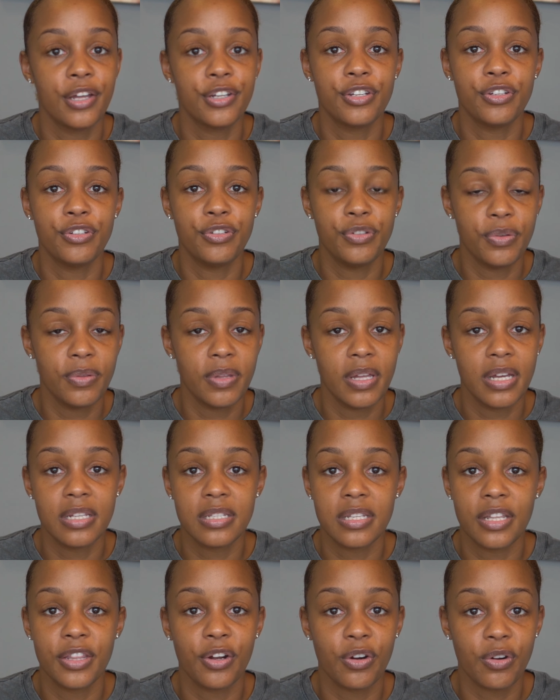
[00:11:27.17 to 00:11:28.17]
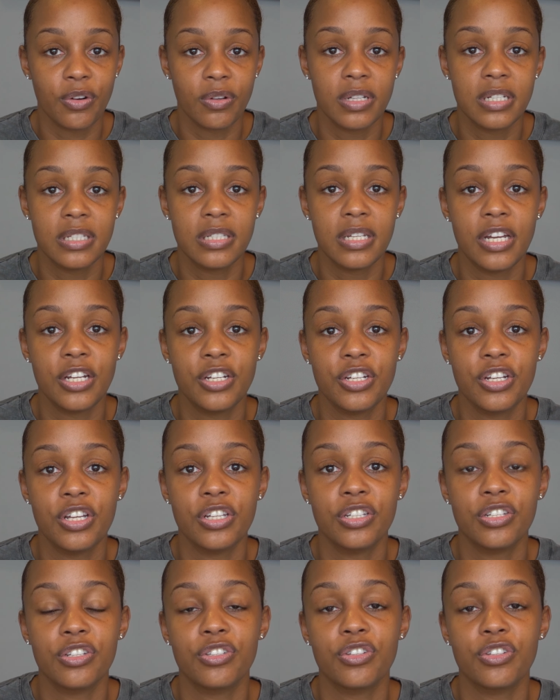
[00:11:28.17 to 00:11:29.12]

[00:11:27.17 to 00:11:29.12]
to do this in the early stages,